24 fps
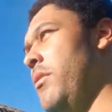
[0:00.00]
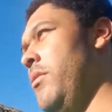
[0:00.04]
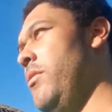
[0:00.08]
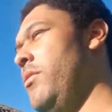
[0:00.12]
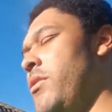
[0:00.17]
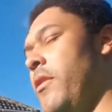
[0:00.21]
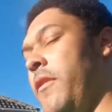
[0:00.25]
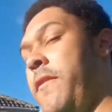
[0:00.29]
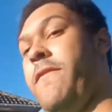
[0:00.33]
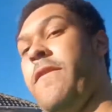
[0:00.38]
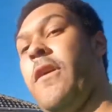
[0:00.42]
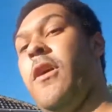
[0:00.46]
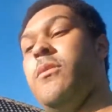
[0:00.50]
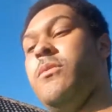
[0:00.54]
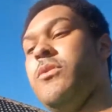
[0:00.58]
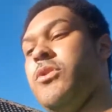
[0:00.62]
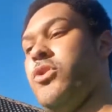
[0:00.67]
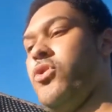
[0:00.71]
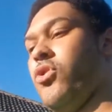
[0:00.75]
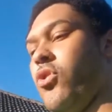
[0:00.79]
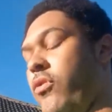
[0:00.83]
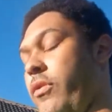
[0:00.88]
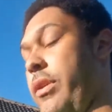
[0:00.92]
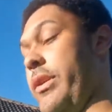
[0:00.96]
the phone
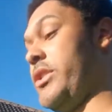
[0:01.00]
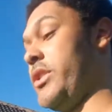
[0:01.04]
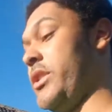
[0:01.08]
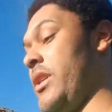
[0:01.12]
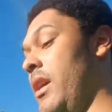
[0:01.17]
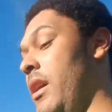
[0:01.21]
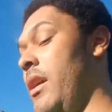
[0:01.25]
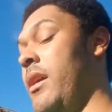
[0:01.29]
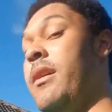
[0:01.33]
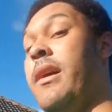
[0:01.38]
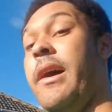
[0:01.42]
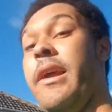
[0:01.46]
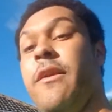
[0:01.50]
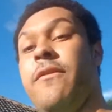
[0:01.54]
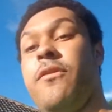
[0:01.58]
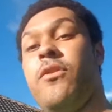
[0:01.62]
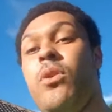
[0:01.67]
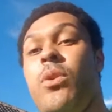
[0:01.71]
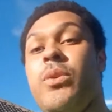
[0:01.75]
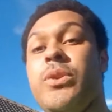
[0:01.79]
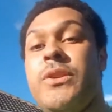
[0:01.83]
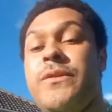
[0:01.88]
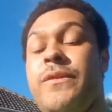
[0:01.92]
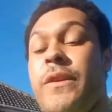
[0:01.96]
storage. And of
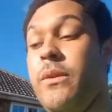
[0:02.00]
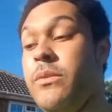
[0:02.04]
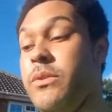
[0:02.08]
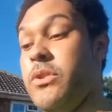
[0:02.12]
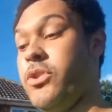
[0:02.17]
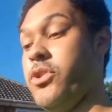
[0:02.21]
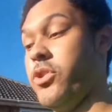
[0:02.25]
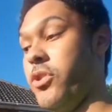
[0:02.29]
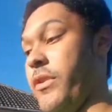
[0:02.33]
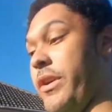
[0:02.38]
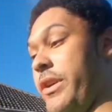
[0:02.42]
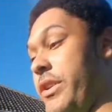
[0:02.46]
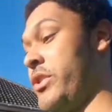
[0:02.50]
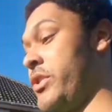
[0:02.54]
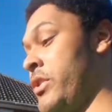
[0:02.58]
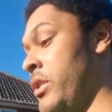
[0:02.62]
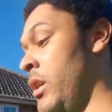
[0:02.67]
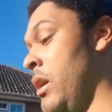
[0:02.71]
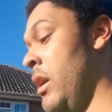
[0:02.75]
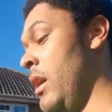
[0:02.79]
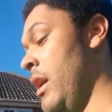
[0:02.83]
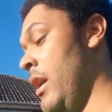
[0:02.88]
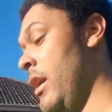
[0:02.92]
course, phone storage,